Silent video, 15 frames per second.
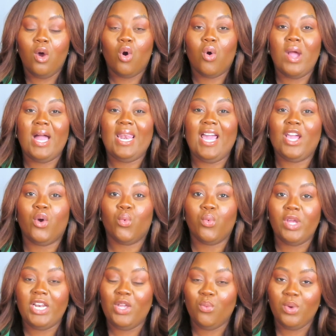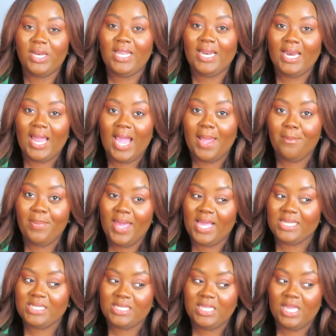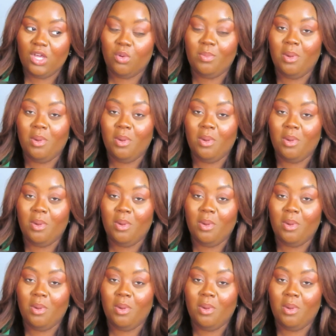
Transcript: or I like really light pastel.